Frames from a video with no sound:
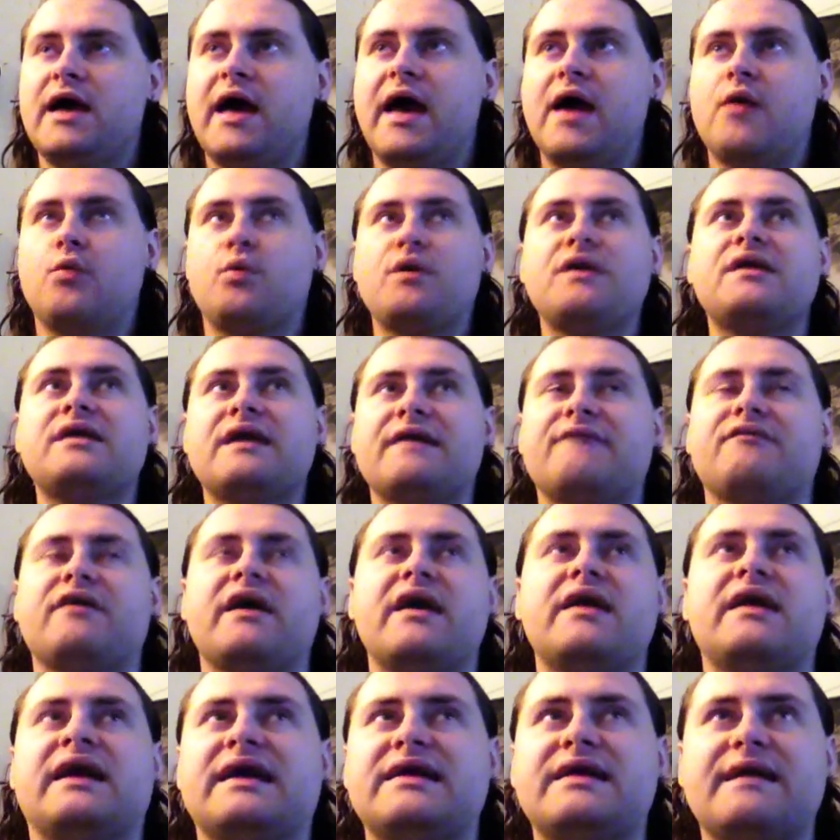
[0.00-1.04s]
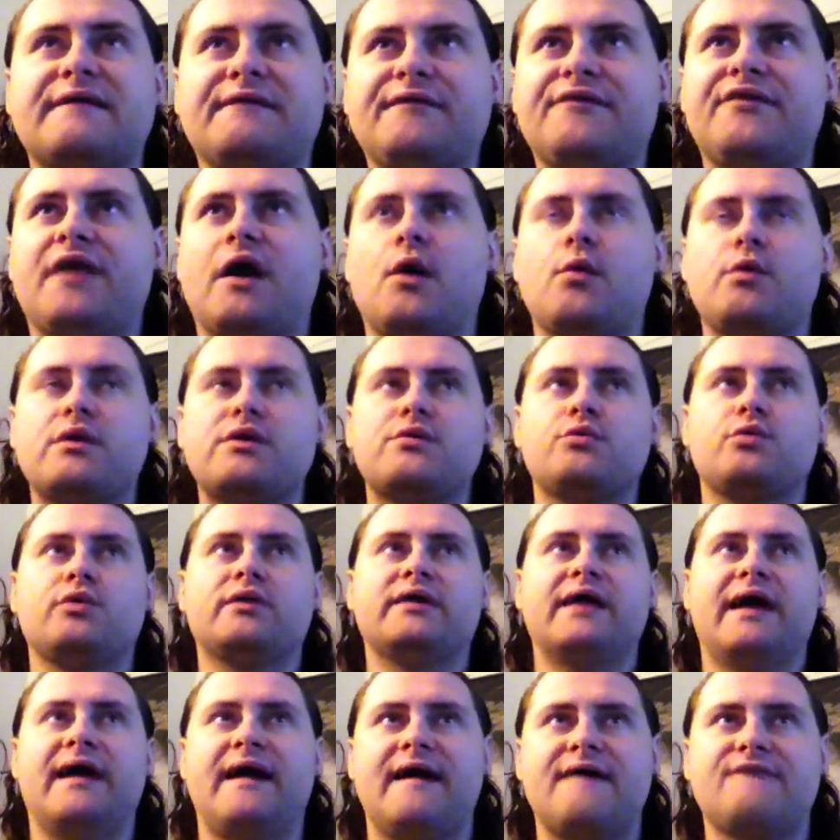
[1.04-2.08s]
and we never and I never thought we
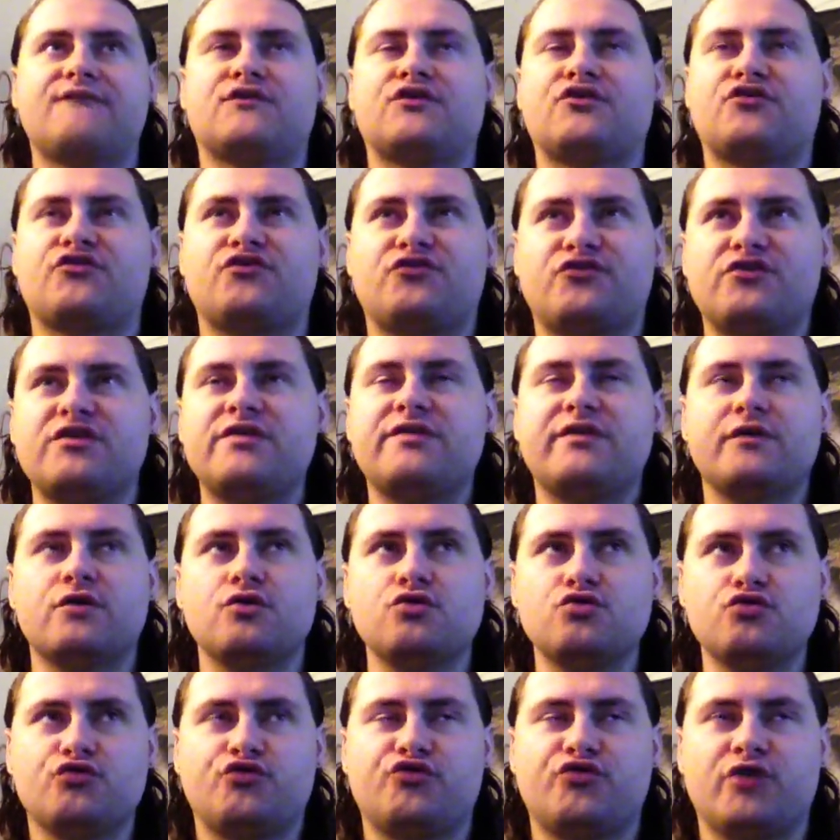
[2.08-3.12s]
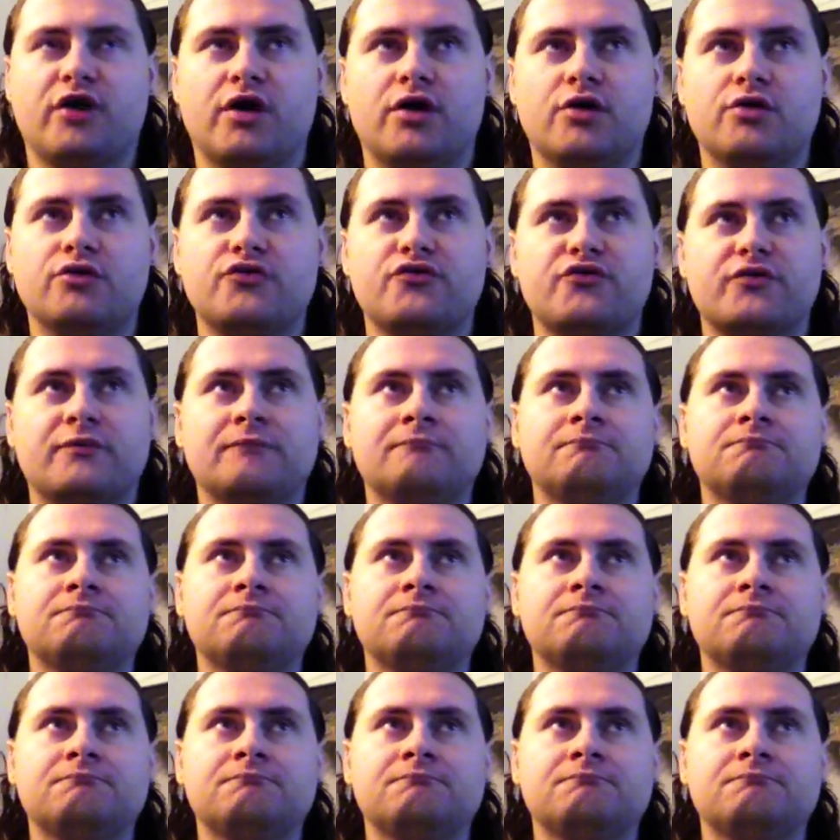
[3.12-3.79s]
would ever see the Usos